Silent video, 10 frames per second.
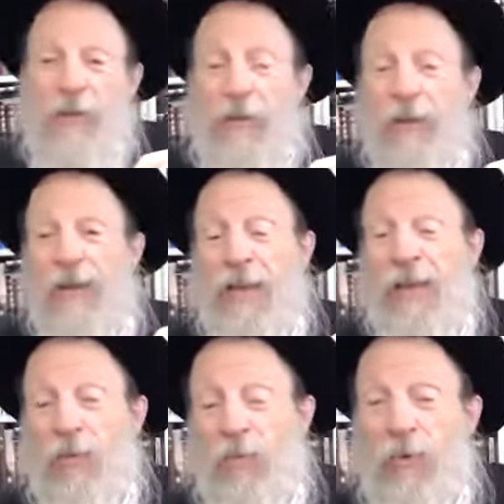
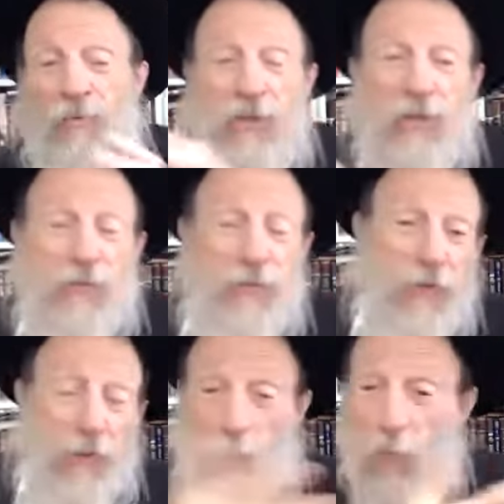and the river is
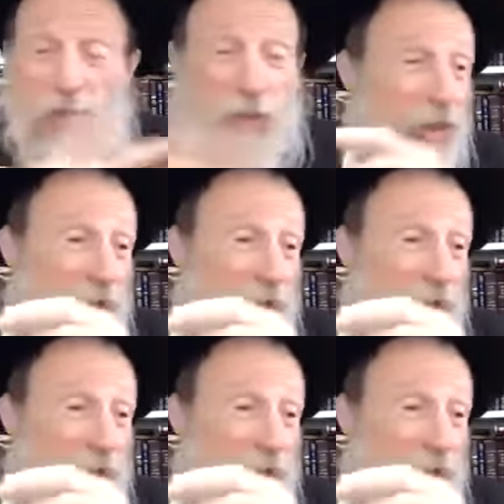rushing